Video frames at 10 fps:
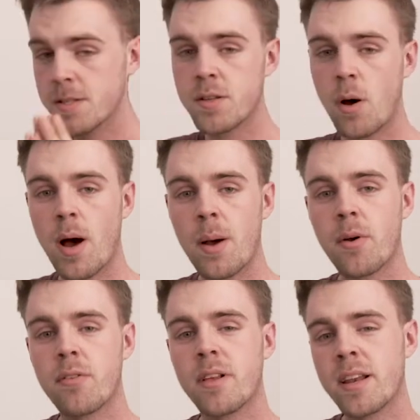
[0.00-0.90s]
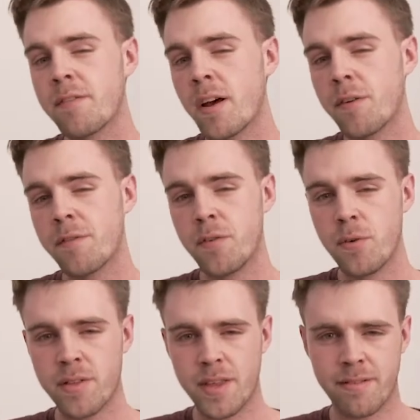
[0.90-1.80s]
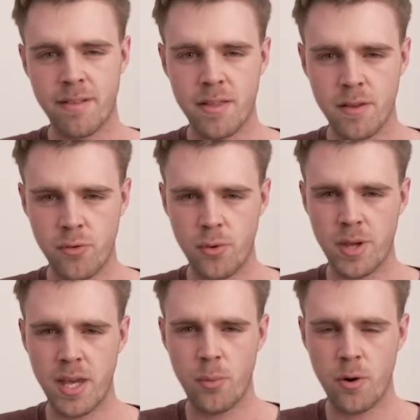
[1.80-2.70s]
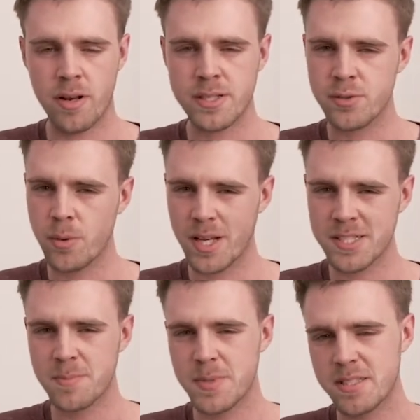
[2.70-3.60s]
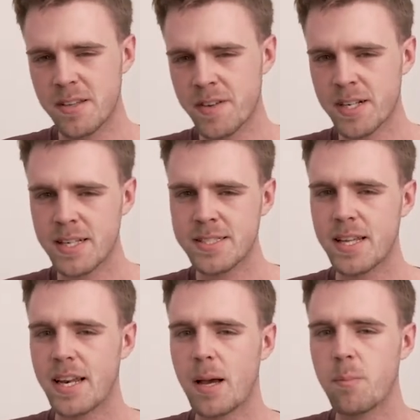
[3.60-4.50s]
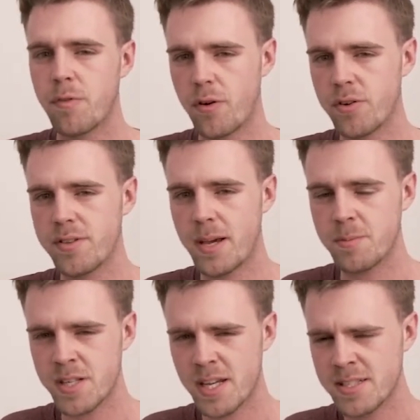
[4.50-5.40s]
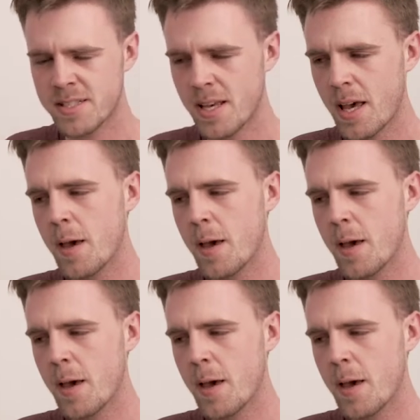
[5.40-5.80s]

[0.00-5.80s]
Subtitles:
So I'm going to leave out a few things that the new keyword is doing, specifically setting up prototype chains,